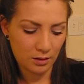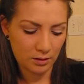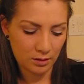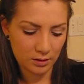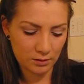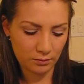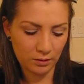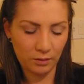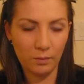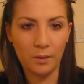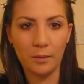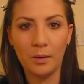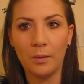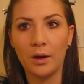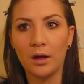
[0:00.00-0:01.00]
That's really where
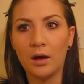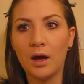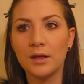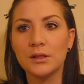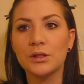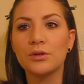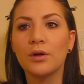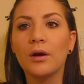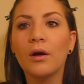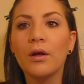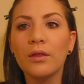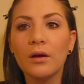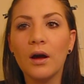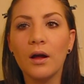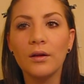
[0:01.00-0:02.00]
we want to concentrate all
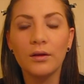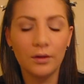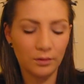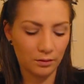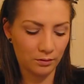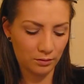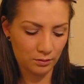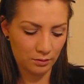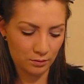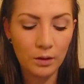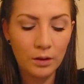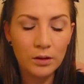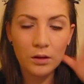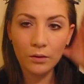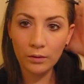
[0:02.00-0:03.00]
the color. I'm
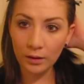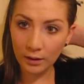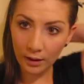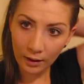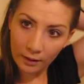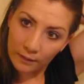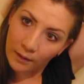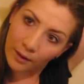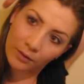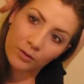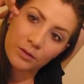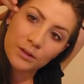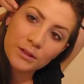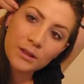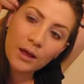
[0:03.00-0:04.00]
gonna do it again on the other
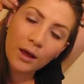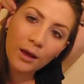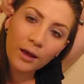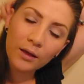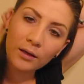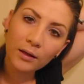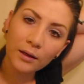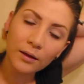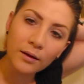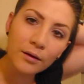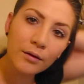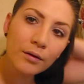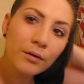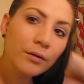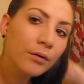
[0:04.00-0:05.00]
side
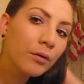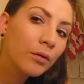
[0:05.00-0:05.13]
here.